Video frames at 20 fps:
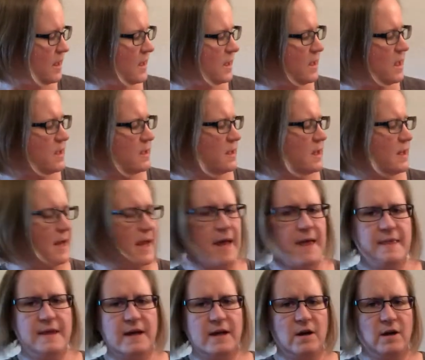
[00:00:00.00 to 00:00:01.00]
Good,
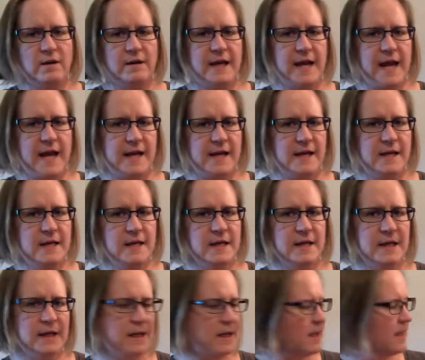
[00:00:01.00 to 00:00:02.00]
and then our K
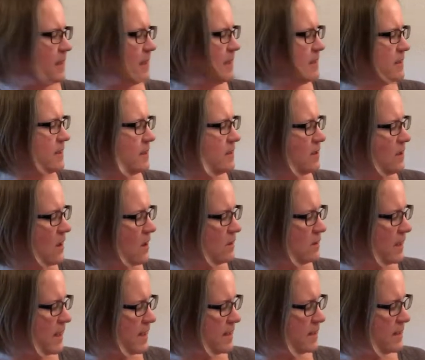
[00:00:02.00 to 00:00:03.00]
is a tall
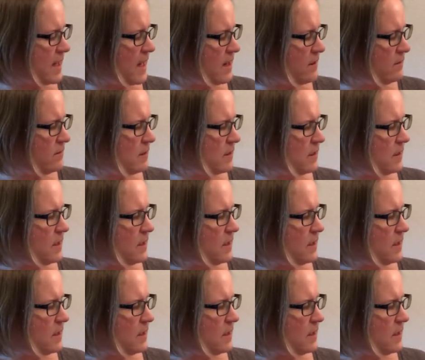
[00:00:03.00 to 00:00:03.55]
line down,